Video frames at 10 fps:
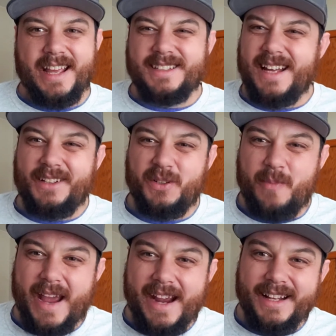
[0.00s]
is not too
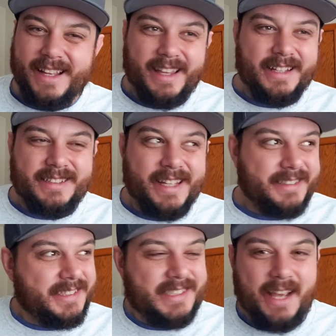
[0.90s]
bad. I think it's
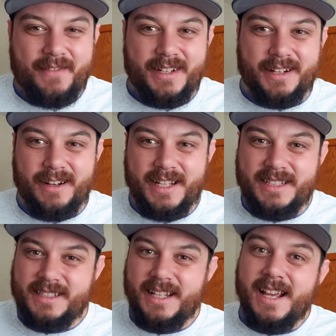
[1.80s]
like 7
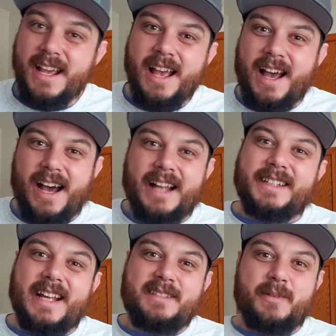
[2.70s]
degrees.
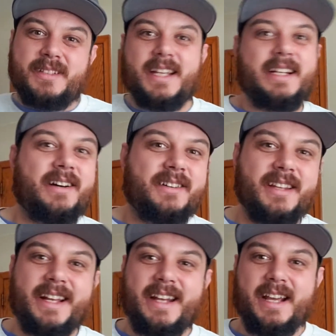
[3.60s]
Tonight's supposed to get down to
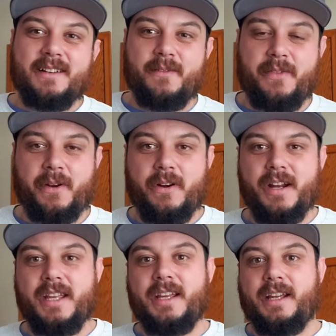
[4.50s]
like
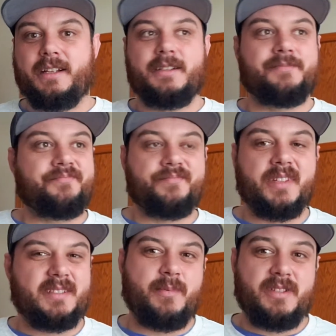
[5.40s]
-30, and
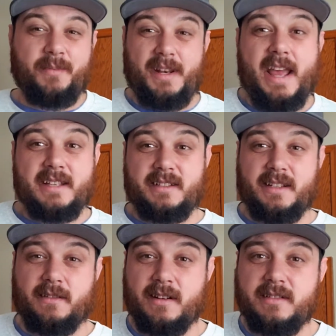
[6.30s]
it's supposed to be nasty
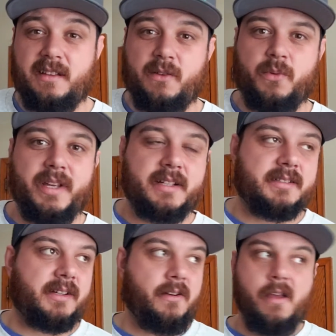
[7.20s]
the rest of the week.
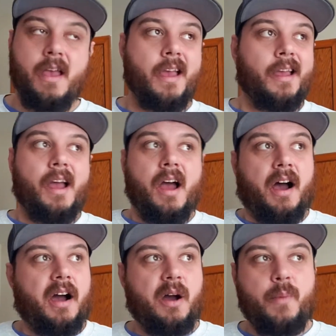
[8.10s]
So
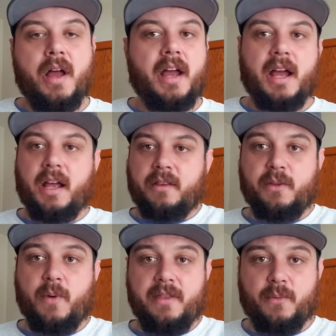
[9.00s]

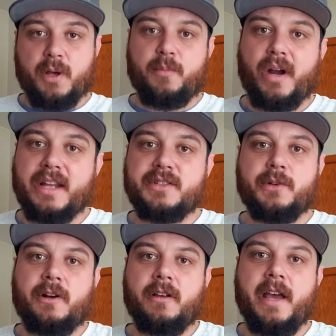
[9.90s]
the weather will break
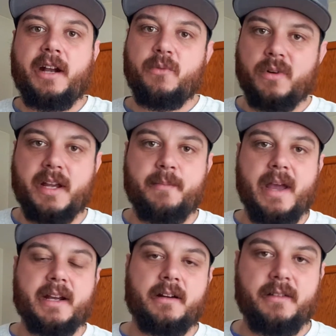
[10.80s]
sooner or later. We'll get
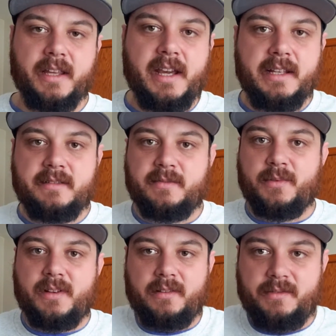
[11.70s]
back out on the ice.
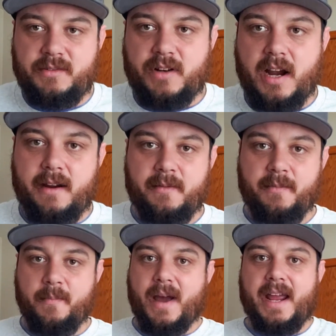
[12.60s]
We'll try
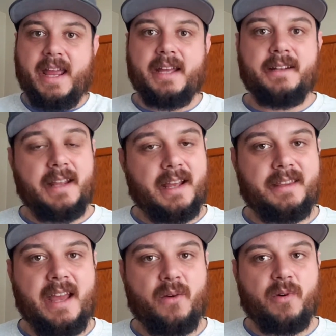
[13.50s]
my hand at
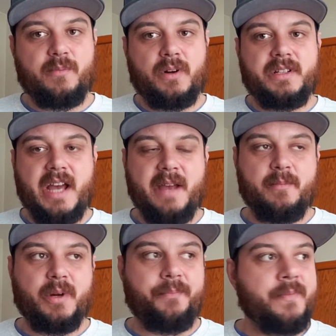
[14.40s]
that one more time,
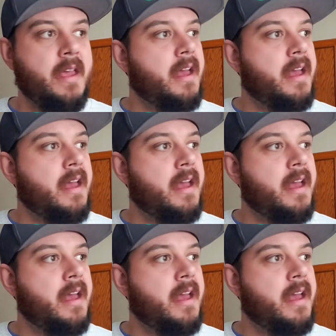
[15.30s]
but